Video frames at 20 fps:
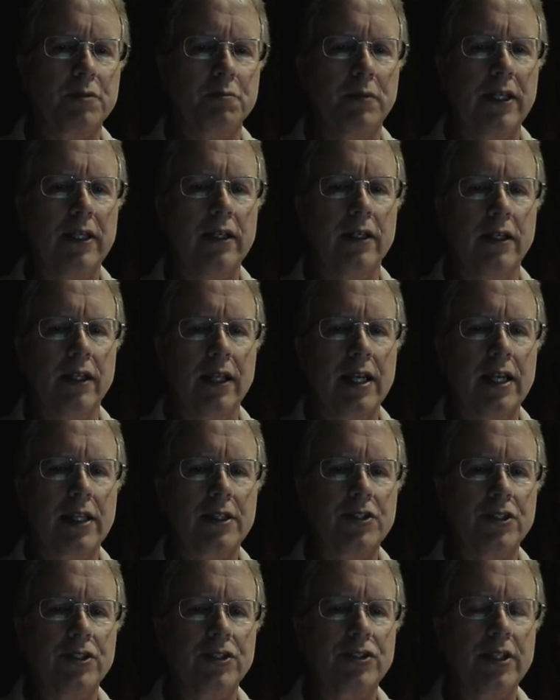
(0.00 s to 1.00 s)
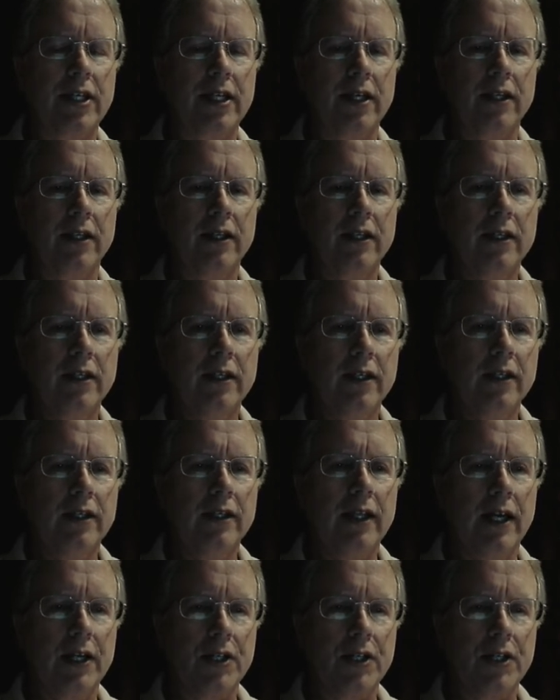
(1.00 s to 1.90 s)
be in Linux instead. Now,